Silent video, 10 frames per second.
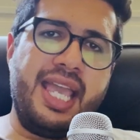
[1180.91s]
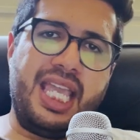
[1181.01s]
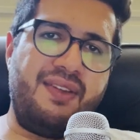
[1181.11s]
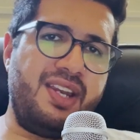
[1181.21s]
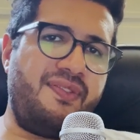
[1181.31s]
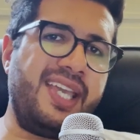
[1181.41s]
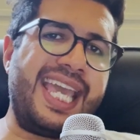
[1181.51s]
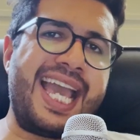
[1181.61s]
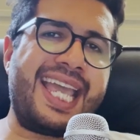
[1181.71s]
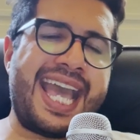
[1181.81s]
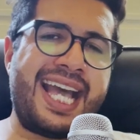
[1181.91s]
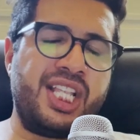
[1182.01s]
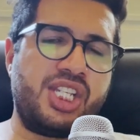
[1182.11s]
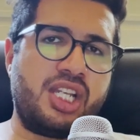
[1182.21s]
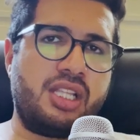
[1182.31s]
Even if you can't
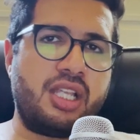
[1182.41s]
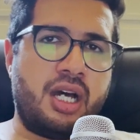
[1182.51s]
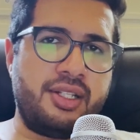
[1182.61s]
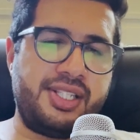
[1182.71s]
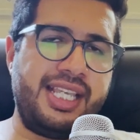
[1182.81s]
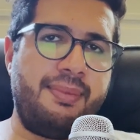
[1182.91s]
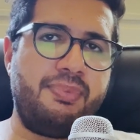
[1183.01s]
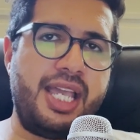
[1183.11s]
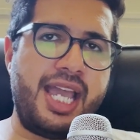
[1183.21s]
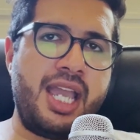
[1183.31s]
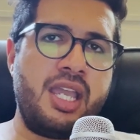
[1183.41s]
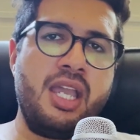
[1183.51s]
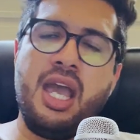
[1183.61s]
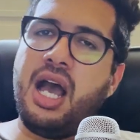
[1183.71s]
catch it on the same day,